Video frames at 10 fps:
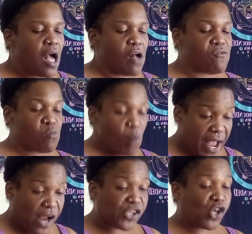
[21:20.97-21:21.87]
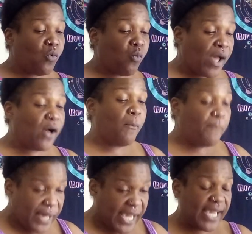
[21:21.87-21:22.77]
of where you
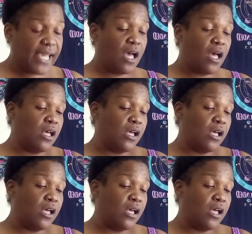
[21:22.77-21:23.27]
will be